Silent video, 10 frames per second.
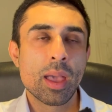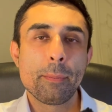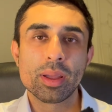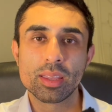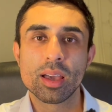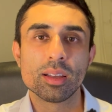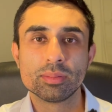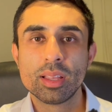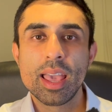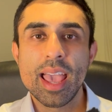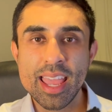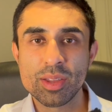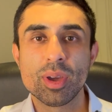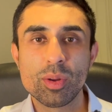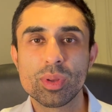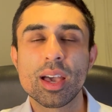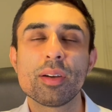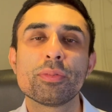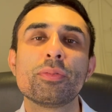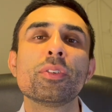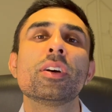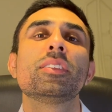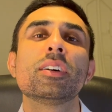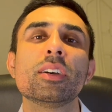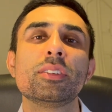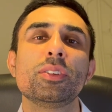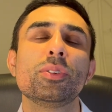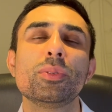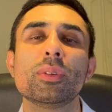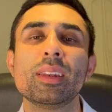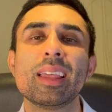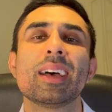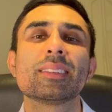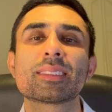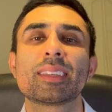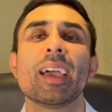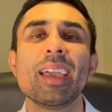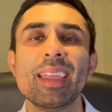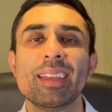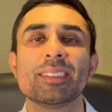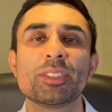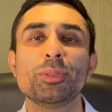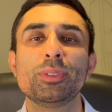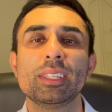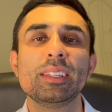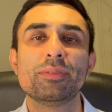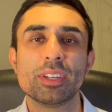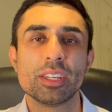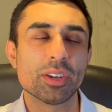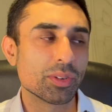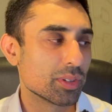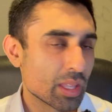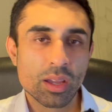But yeah, anyway, without further ado, let's get into the video.